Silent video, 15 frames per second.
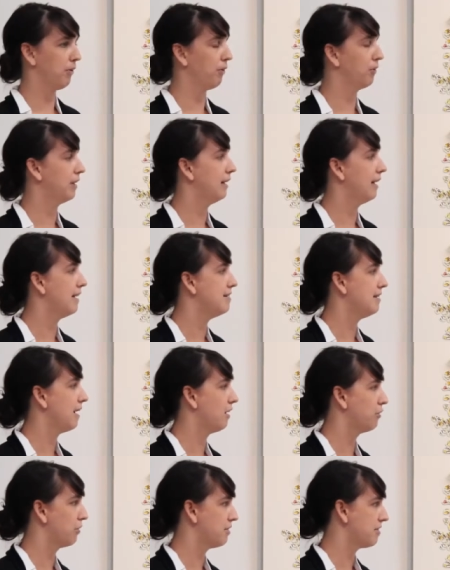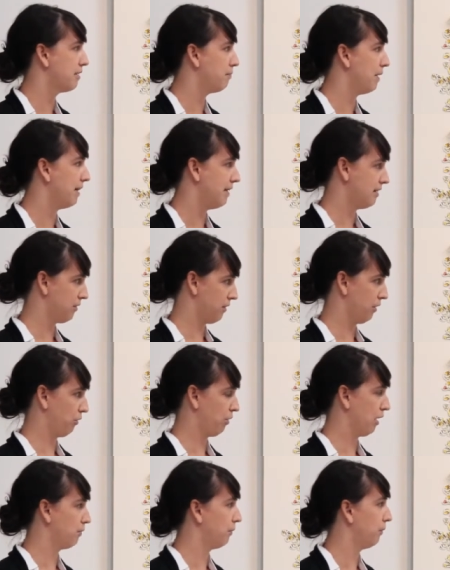the early 1900s that made these
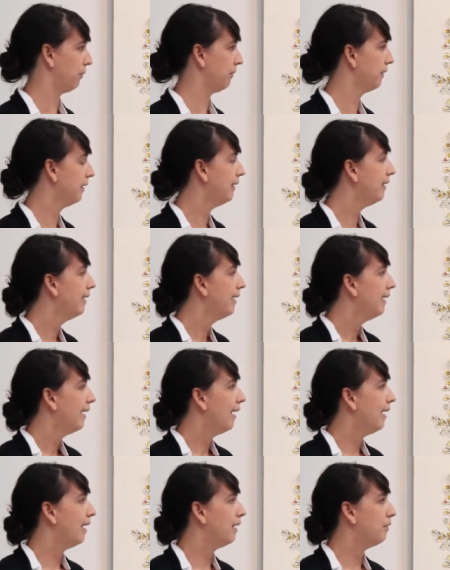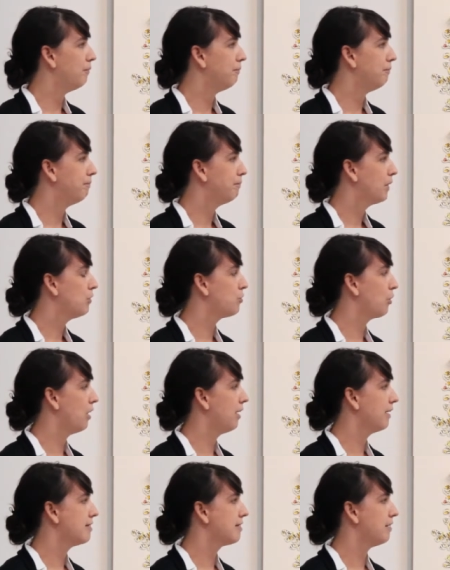incredible
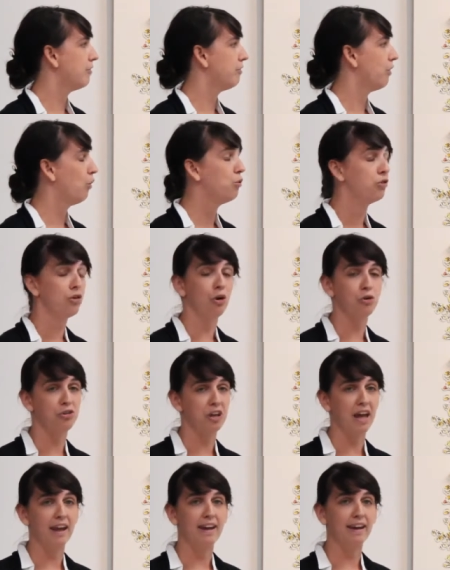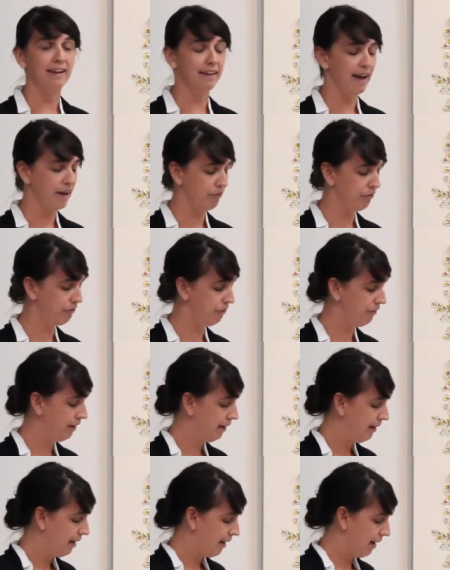drawings of oceanic life.
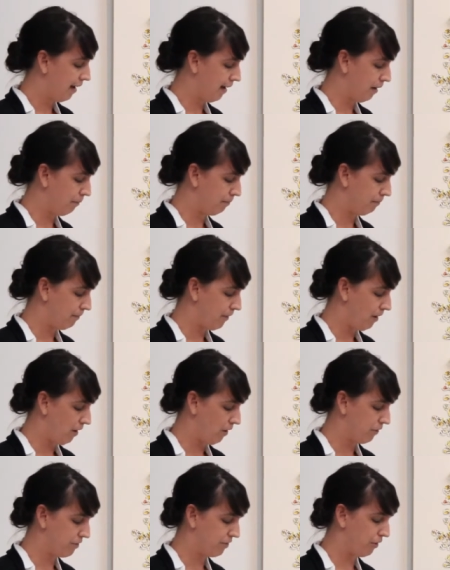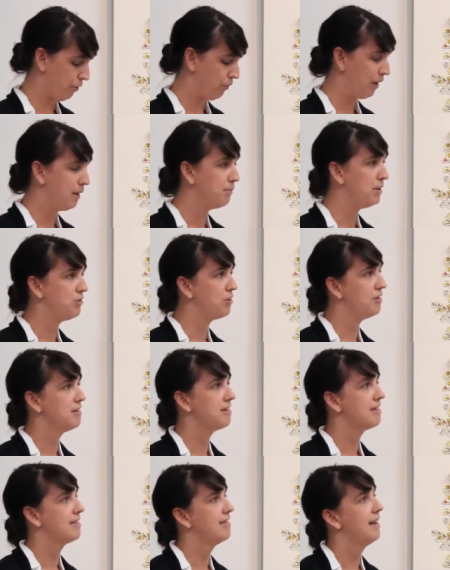Also
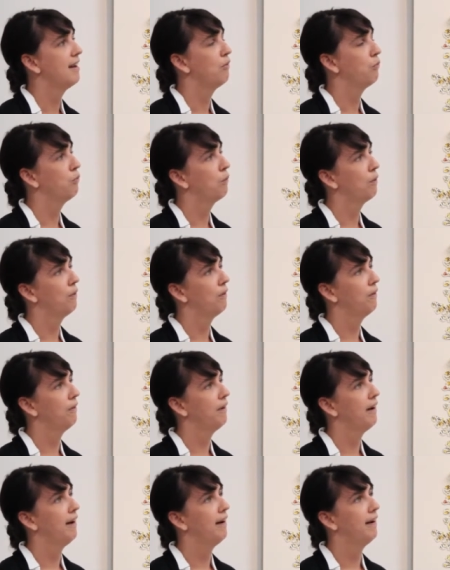images that were